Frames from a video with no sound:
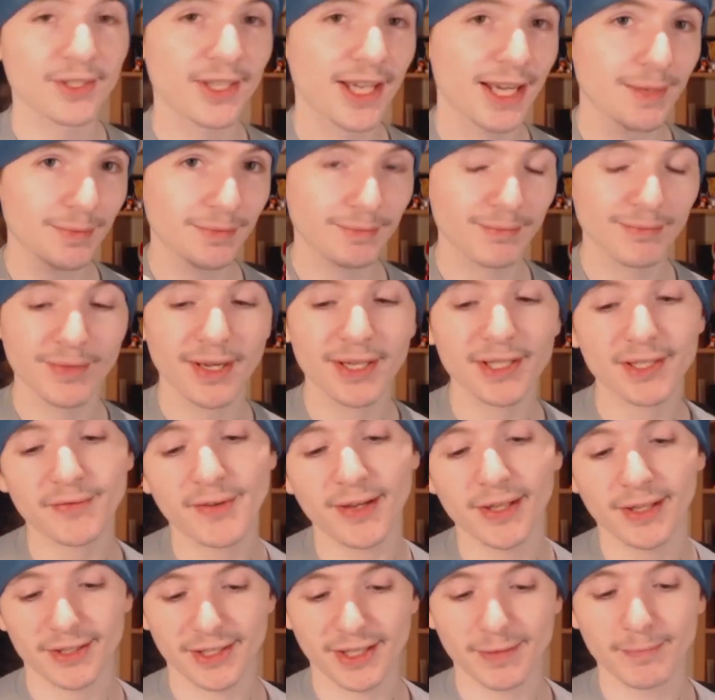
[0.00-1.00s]
Snipe is
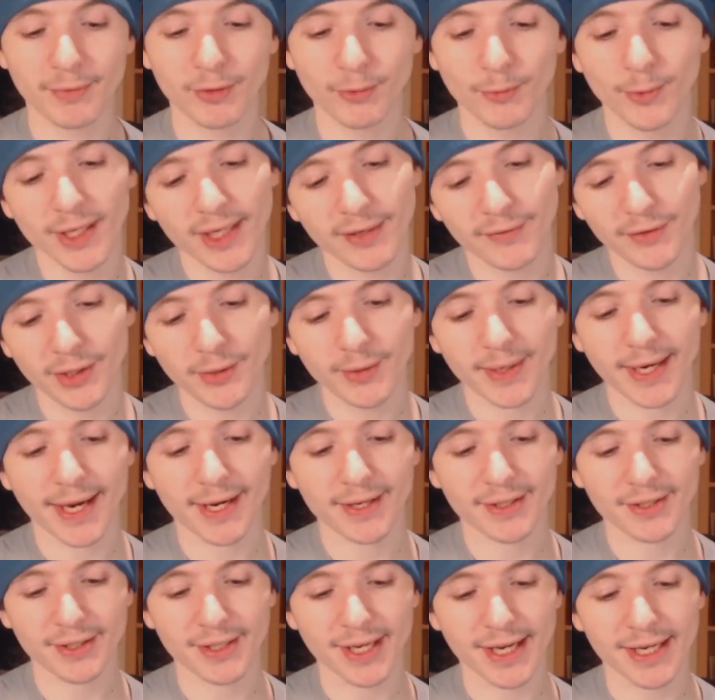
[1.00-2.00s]
fairly simple. Whenever you
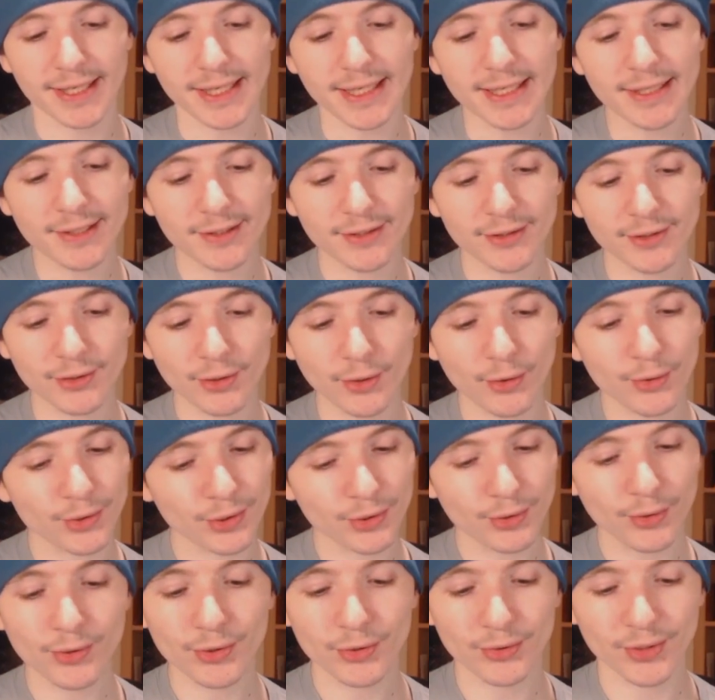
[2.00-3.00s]
cast an instant or
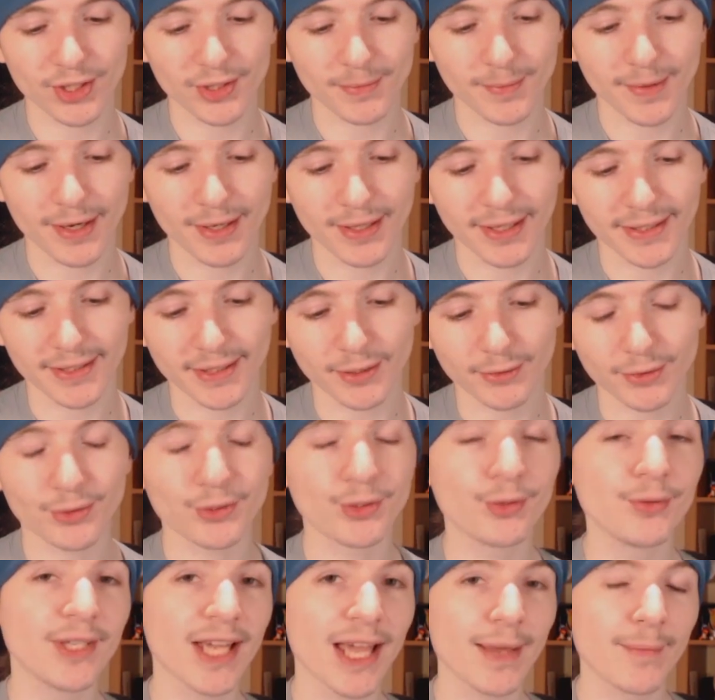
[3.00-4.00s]
sorcery spell, it deals
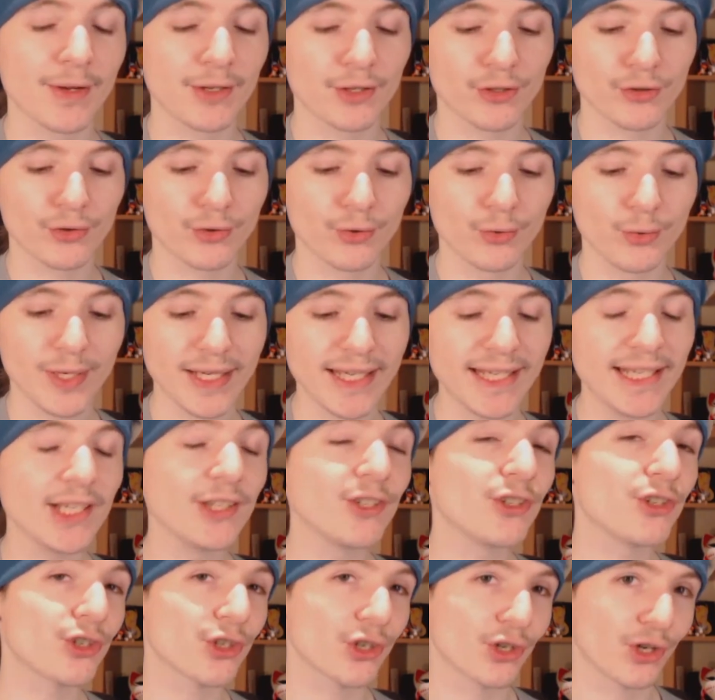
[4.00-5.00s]
2 damage to
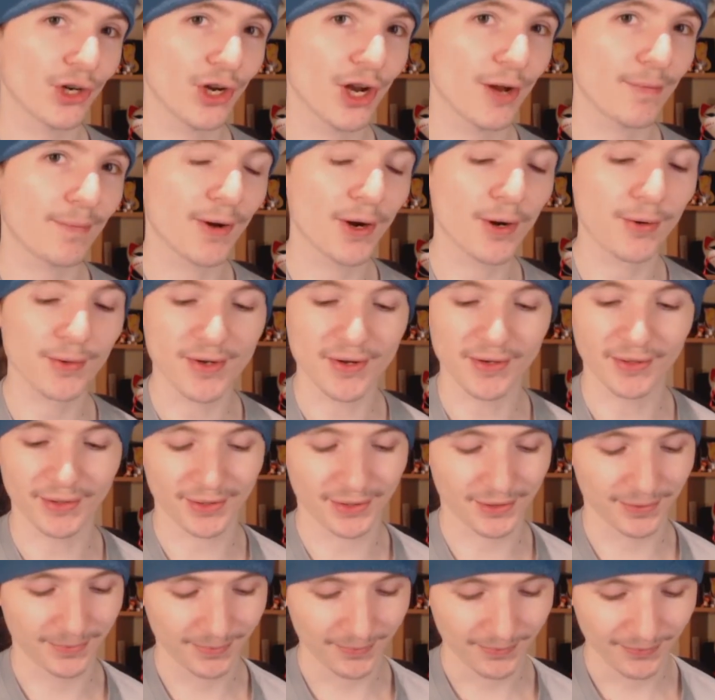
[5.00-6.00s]
each
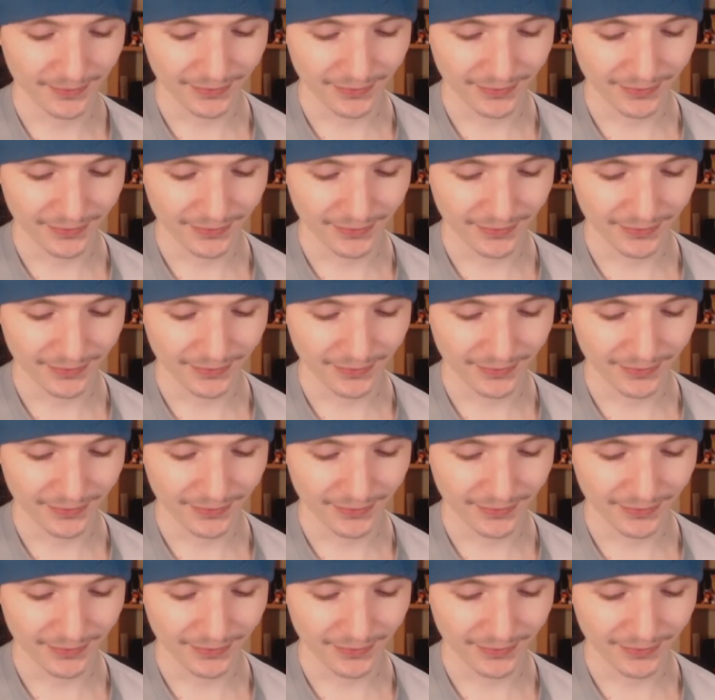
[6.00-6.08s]
opponent.